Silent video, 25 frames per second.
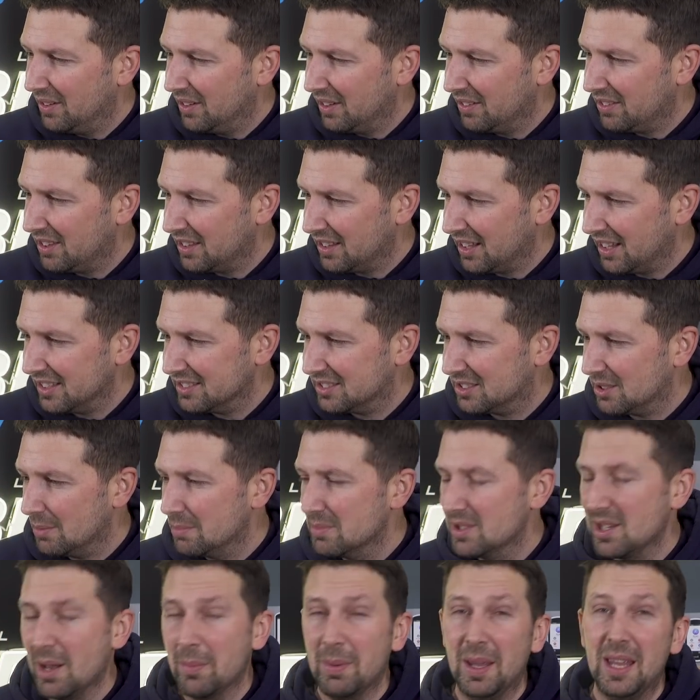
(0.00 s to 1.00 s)
And I think that
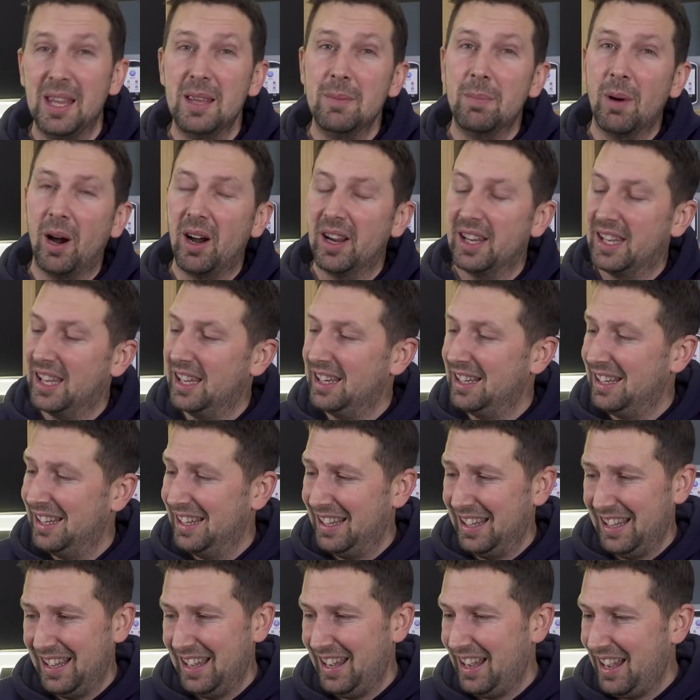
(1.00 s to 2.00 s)
sums up e-biking
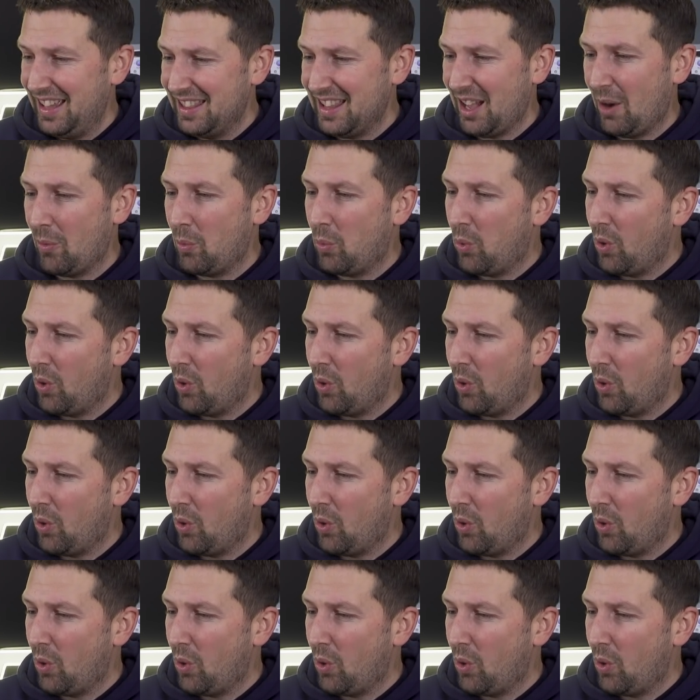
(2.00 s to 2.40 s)
in that